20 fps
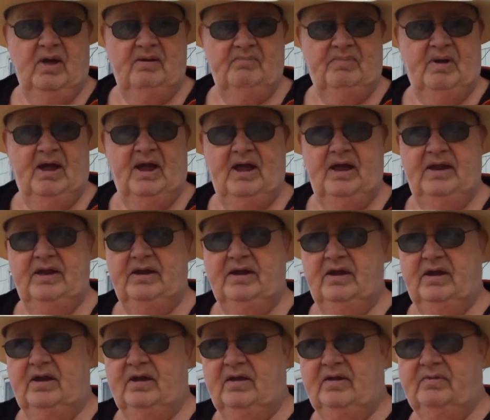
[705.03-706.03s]
I
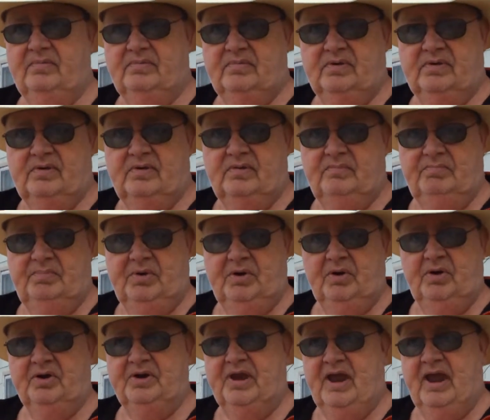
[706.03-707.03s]
buy
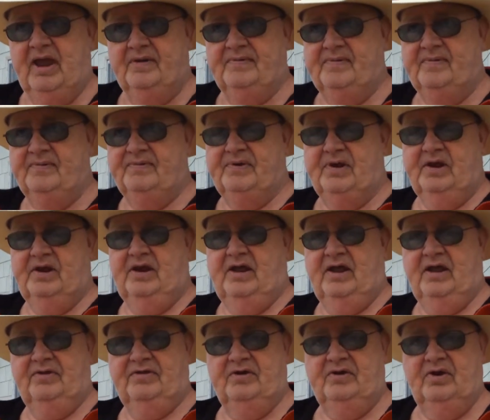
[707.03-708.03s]
pure gas instead of
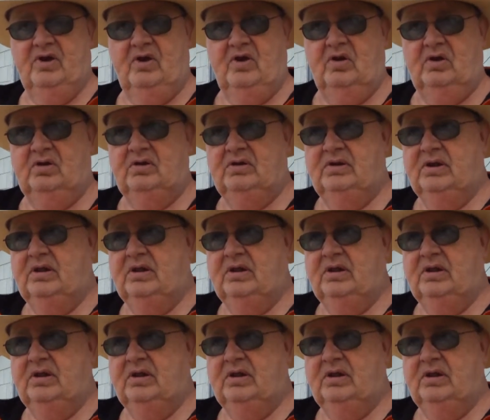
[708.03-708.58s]
ethanol.